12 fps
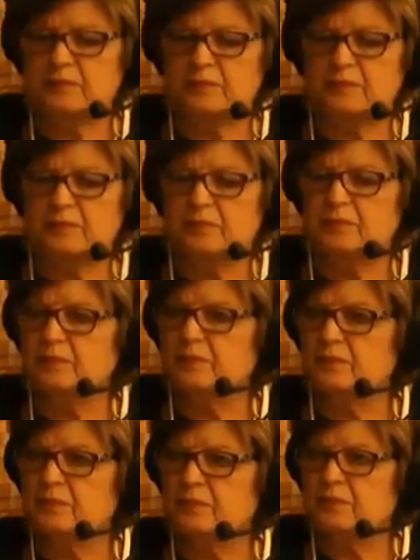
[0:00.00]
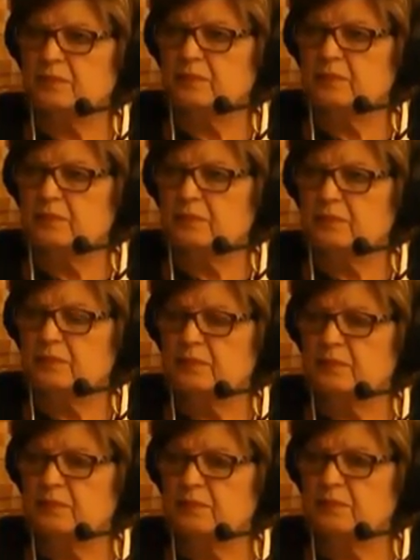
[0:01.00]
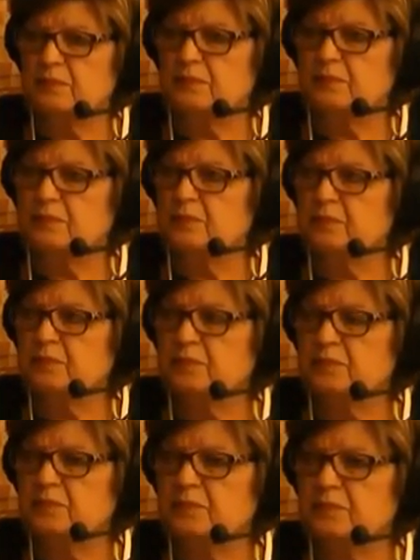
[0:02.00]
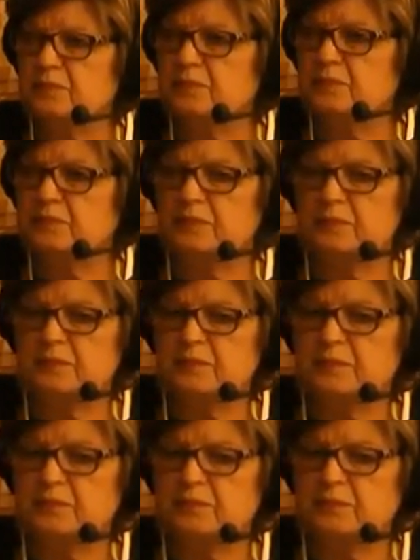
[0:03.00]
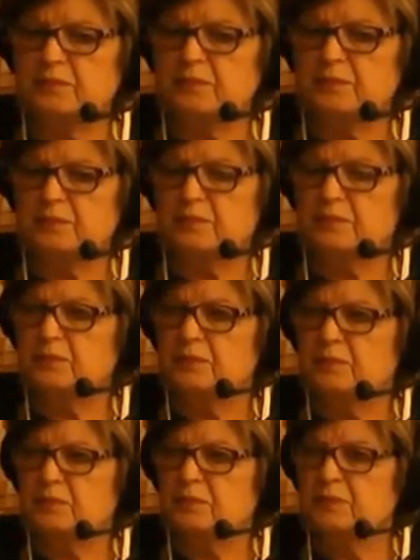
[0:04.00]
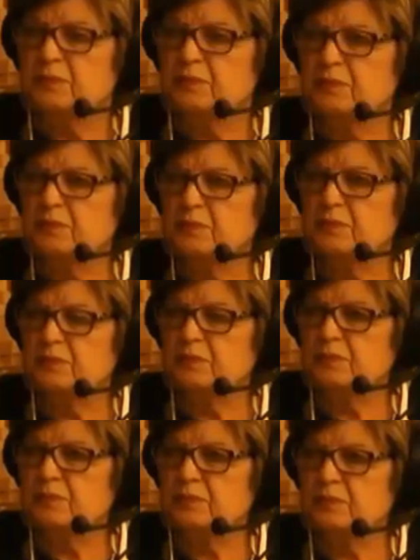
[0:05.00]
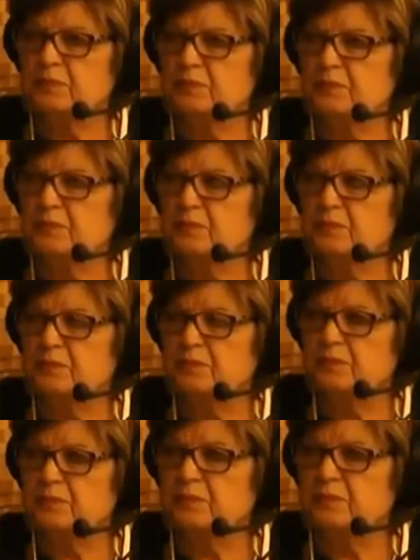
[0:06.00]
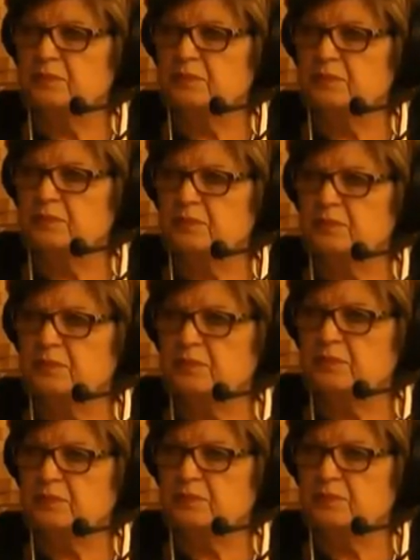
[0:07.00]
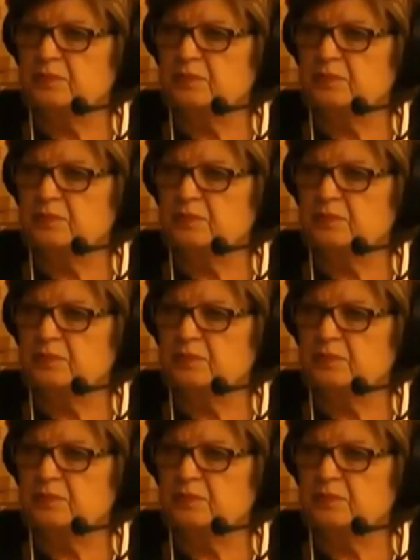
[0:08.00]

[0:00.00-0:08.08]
(not speaking)